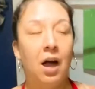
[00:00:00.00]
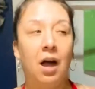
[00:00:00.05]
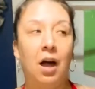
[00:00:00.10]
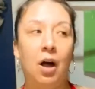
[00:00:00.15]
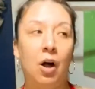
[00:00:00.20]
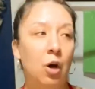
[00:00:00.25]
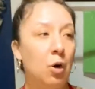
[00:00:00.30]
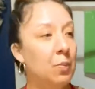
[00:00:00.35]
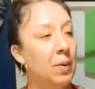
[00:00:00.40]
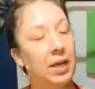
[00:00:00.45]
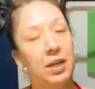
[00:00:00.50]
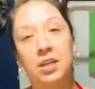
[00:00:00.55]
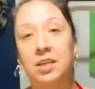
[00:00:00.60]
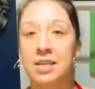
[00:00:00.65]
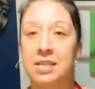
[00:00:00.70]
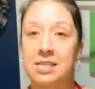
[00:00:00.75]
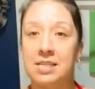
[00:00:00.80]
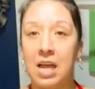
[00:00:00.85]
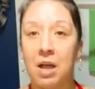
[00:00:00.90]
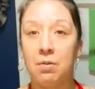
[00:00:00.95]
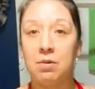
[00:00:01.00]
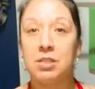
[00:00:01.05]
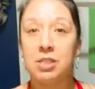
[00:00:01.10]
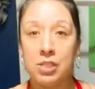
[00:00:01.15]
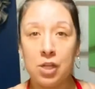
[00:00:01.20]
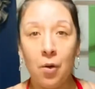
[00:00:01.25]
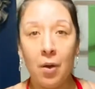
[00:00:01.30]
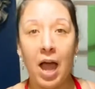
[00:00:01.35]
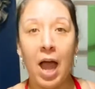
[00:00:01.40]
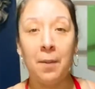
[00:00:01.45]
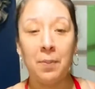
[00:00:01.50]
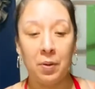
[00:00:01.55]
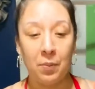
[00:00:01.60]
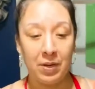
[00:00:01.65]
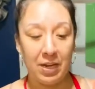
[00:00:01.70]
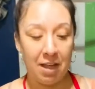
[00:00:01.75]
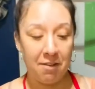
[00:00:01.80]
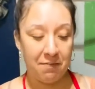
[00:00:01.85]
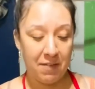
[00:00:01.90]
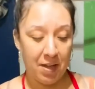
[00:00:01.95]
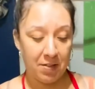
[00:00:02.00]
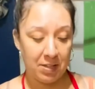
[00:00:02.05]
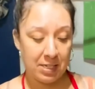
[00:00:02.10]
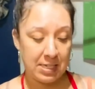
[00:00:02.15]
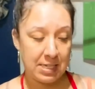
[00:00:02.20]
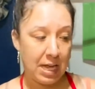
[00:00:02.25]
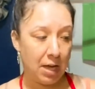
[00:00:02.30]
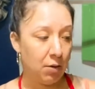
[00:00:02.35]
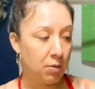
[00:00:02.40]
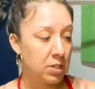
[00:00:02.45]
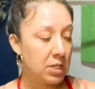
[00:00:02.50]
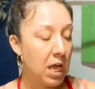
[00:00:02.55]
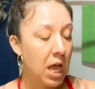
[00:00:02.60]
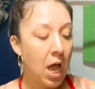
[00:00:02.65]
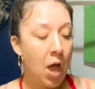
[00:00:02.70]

Oh my goodness, I was so happy when I found this out.